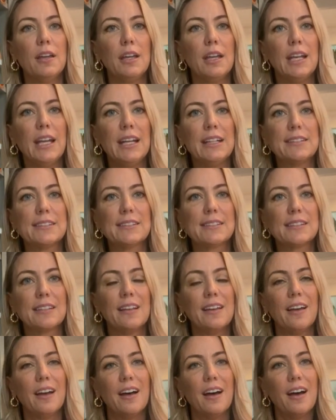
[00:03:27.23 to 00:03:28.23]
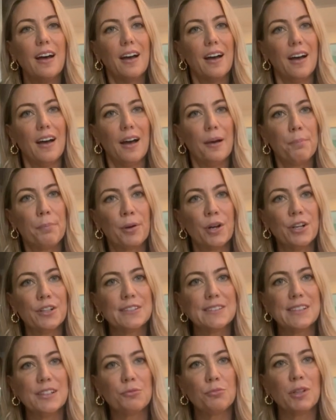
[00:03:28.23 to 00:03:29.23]
It's a
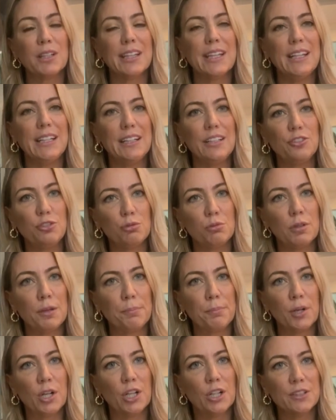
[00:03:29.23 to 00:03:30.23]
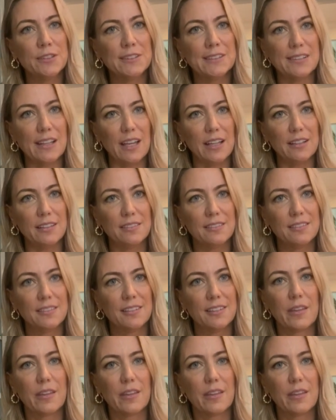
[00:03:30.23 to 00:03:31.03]
person relating to a person.